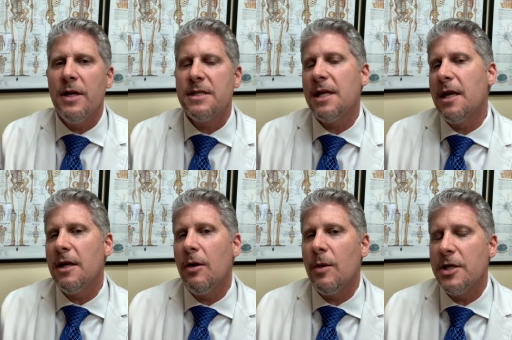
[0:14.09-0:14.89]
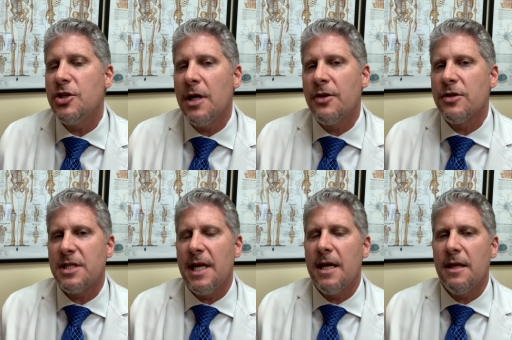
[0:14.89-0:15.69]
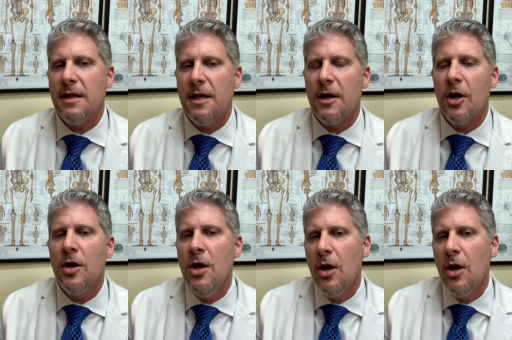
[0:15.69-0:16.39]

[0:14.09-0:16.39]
It's that I want you to understand that there